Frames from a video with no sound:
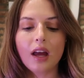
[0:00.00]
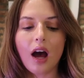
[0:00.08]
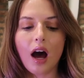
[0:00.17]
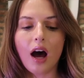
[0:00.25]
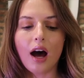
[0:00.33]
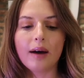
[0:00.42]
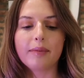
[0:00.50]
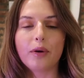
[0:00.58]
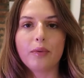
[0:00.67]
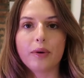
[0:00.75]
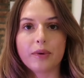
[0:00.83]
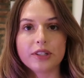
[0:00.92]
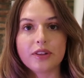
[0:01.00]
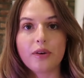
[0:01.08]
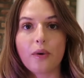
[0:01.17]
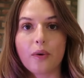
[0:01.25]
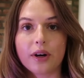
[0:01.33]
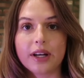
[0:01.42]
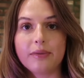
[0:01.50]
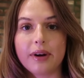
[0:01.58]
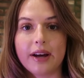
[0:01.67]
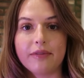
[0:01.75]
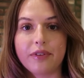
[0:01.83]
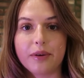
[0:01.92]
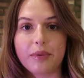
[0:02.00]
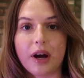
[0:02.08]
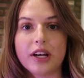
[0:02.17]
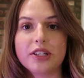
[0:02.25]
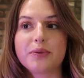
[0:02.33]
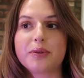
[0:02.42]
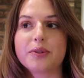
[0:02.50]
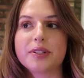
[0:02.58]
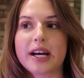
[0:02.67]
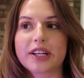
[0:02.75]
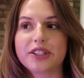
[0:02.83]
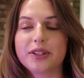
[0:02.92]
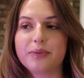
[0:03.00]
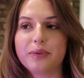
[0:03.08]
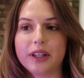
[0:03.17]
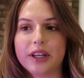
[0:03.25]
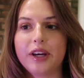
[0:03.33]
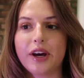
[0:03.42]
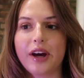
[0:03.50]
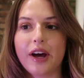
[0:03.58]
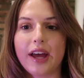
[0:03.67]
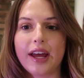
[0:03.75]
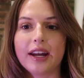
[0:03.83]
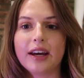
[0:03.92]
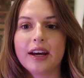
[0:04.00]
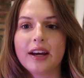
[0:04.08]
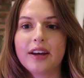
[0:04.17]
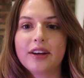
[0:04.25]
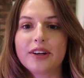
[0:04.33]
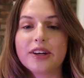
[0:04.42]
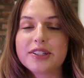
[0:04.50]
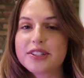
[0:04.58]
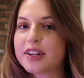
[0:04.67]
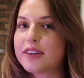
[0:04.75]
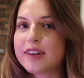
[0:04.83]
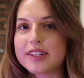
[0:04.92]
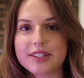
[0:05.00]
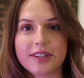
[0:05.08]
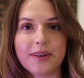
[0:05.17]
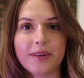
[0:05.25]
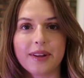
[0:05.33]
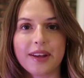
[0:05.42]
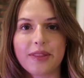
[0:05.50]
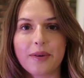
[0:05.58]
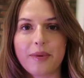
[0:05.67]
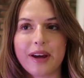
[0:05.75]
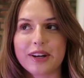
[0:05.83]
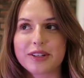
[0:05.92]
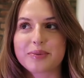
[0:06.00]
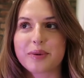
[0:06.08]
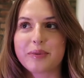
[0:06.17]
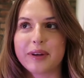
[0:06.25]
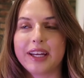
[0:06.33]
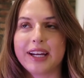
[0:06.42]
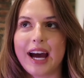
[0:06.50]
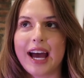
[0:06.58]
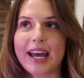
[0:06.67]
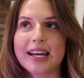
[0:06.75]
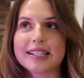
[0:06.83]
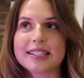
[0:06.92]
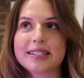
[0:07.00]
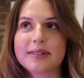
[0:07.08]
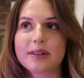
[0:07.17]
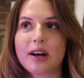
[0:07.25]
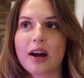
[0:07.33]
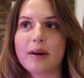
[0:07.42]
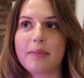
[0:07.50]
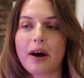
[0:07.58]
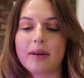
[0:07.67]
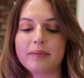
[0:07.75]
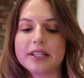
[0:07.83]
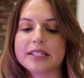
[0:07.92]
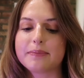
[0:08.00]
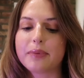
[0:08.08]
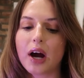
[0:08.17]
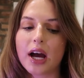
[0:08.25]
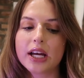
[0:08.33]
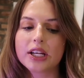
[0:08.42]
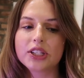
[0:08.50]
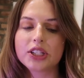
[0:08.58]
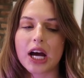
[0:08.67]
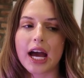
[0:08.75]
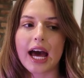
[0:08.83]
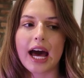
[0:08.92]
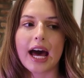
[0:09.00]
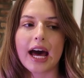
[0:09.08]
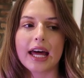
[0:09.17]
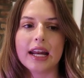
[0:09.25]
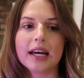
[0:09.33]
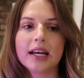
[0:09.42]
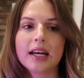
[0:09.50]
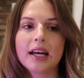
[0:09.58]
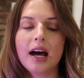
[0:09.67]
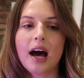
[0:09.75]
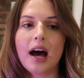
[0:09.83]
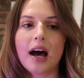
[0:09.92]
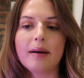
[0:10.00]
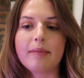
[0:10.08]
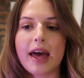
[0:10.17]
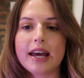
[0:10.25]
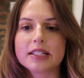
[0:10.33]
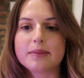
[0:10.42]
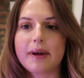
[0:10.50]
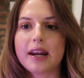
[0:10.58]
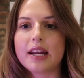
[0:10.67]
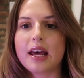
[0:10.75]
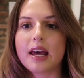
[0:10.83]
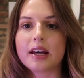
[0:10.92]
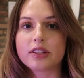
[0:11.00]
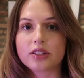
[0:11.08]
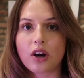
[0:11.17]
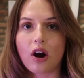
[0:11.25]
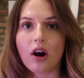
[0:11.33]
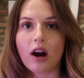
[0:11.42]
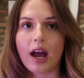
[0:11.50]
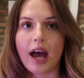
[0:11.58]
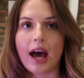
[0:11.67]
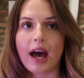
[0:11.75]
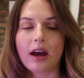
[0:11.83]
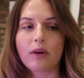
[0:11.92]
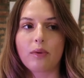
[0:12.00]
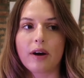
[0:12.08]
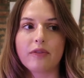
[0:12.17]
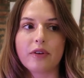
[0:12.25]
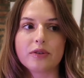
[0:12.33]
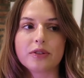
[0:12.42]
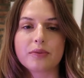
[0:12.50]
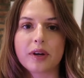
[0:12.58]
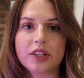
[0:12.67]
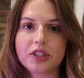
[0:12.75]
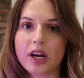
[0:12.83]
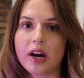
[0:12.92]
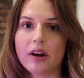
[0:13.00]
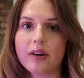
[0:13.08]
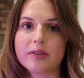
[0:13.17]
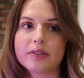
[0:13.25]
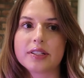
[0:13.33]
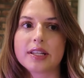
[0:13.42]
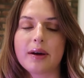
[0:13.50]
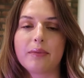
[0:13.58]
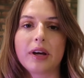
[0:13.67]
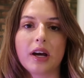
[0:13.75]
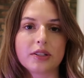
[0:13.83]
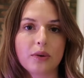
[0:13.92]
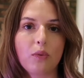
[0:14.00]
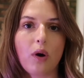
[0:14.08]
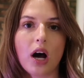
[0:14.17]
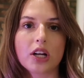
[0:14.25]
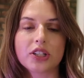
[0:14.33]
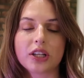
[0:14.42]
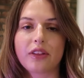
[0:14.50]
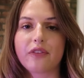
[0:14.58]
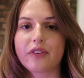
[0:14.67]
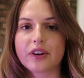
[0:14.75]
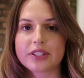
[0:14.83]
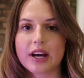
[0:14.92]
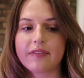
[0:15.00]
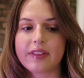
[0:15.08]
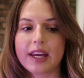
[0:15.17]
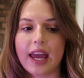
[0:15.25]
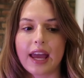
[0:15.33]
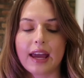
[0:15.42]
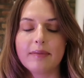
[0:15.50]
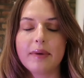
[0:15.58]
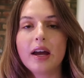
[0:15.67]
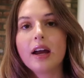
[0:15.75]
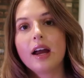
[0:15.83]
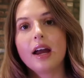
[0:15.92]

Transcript: Um, we went to the Horny Ram for brunch, which was actually really good. Good service too, like the waiters were really nice. Got a bottomless brunch. I had um, Eggs Benedict, Cara had huevos rancheros, and we got to watch like the first half of the game.